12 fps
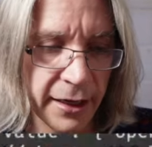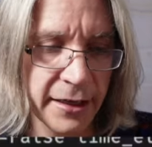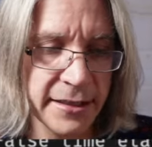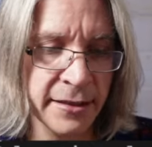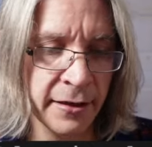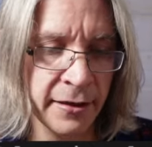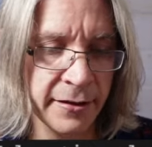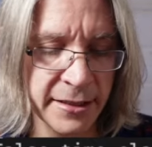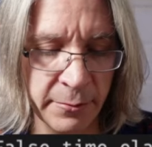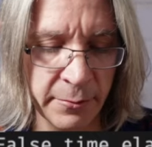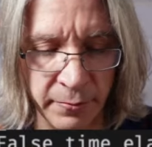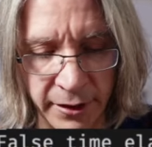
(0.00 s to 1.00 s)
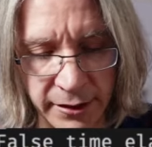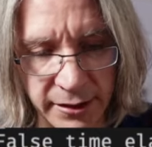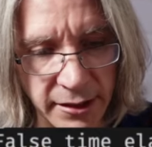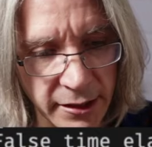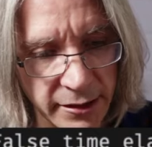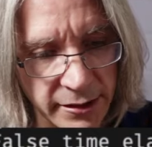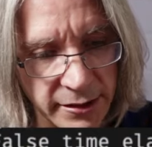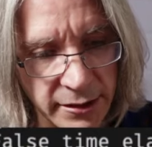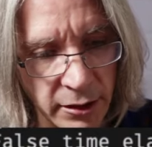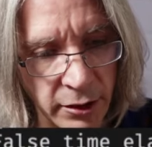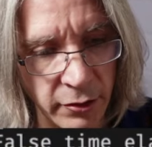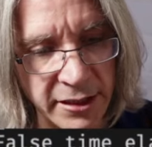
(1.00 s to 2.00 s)
let's tidy this up a bit.
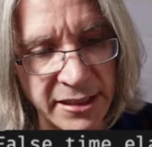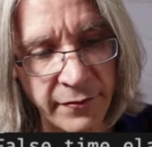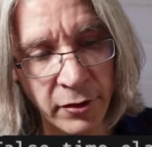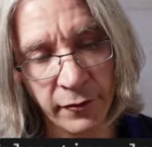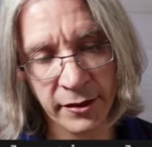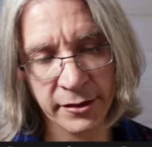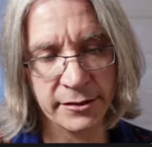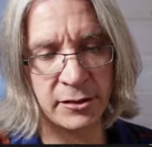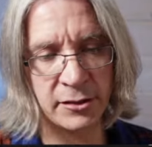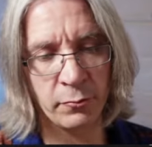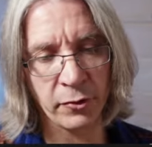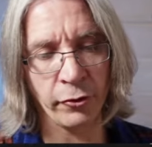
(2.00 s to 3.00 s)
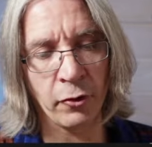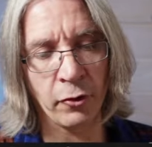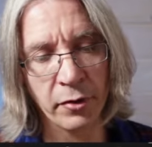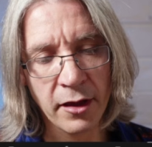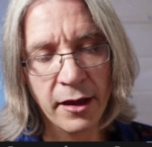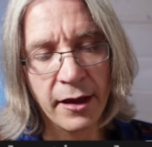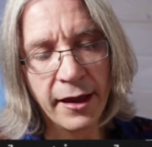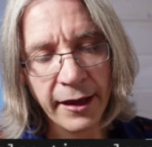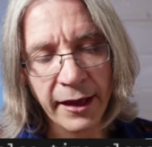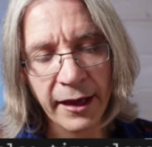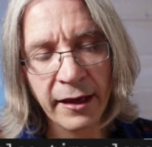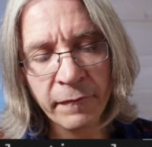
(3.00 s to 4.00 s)
So let's have a look at the consumer group.
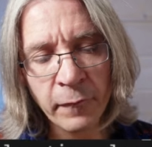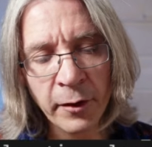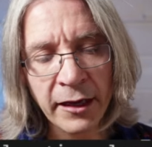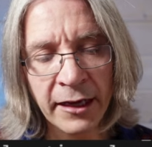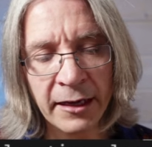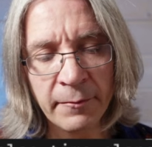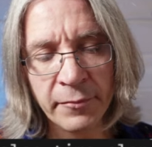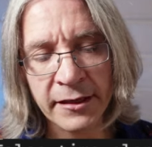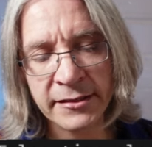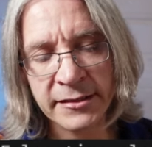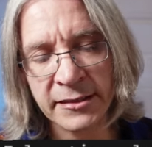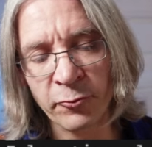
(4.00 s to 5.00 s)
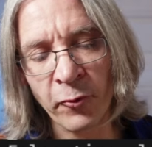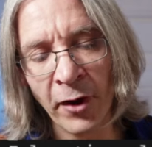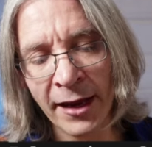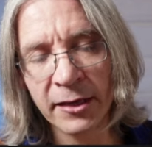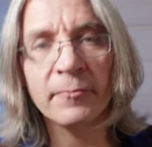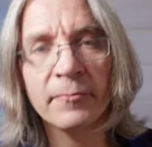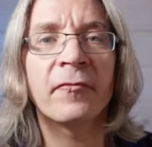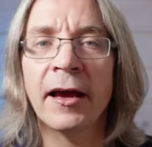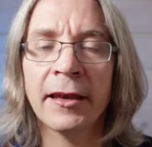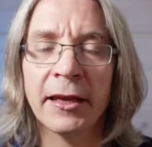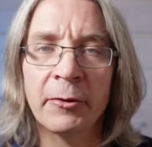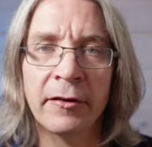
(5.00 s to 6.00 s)
If we keep this as a random
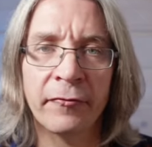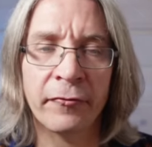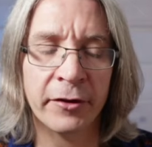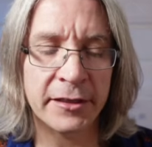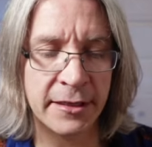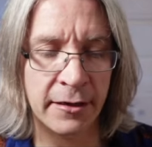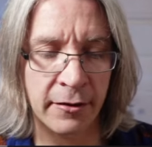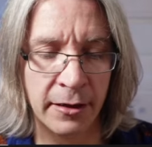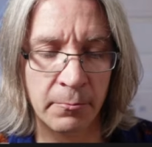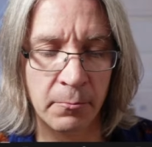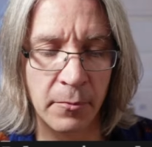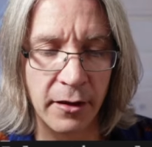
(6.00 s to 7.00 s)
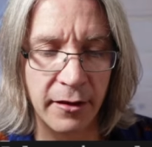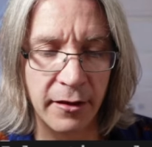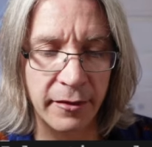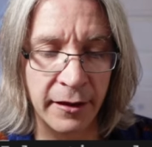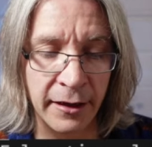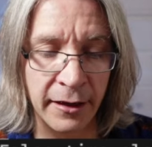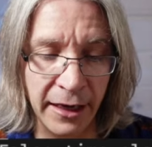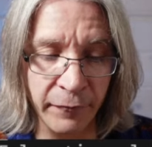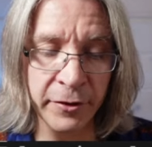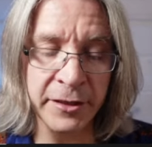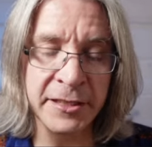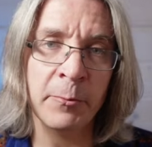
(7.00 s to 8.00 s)
value every time, then
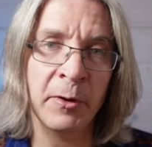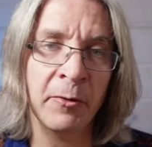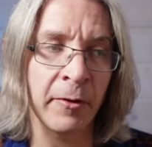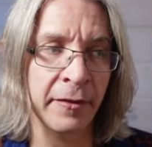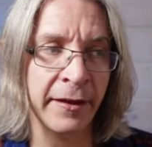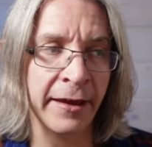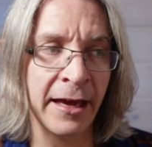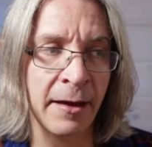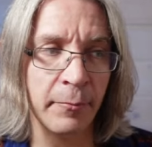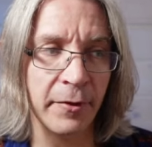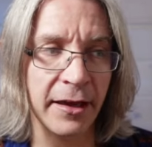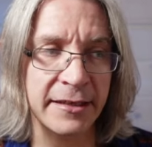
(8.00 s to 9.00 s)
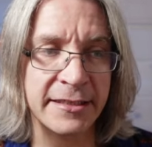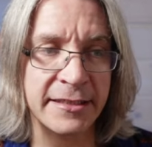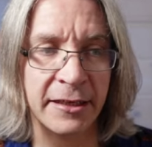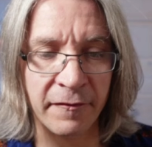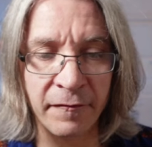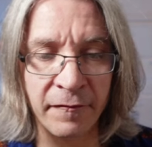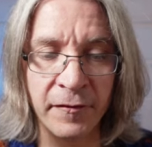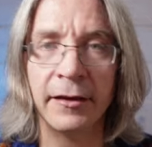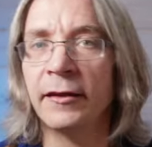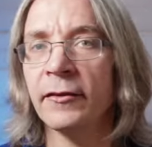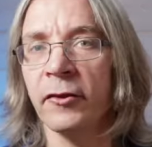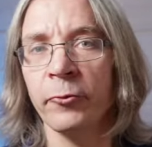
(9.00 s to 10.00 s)
every time we run the app, it's going to fill
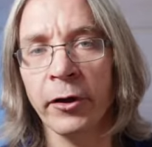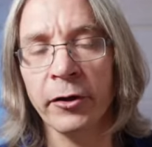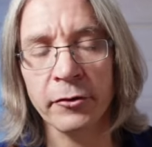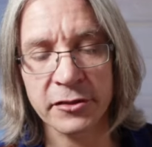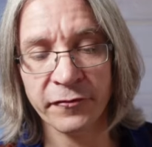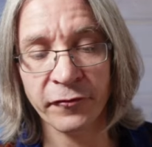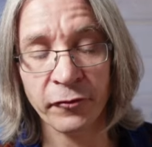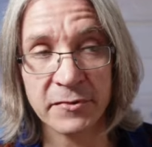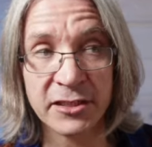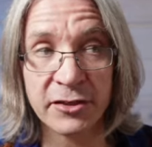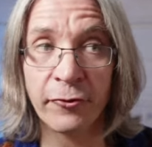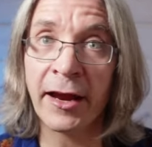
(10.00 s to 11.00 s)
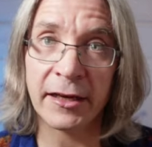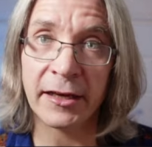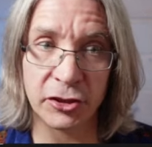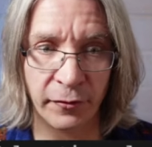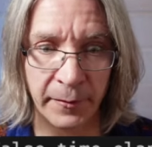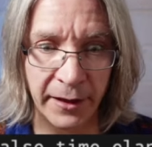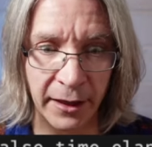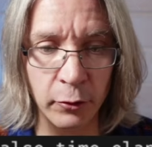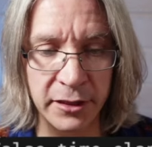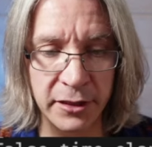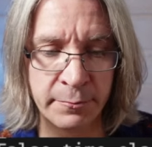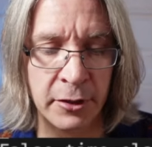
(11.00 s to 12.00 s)
in the rows from scratch, from the
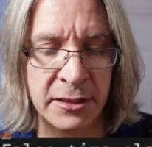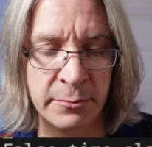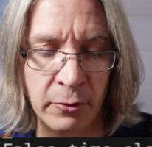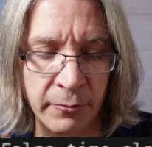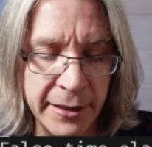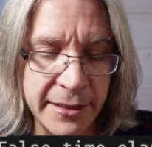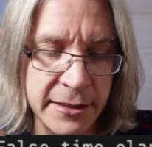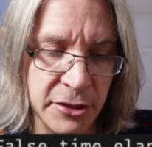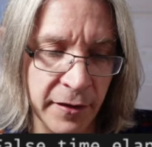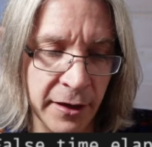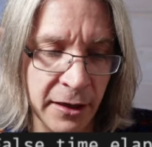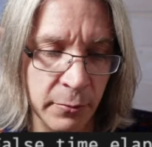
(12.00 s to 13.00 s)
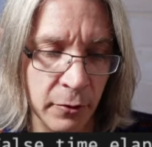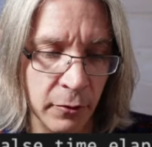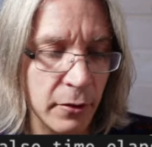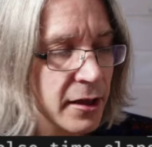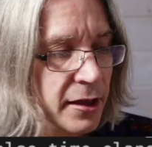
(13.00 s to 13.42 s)
oldest possible message available.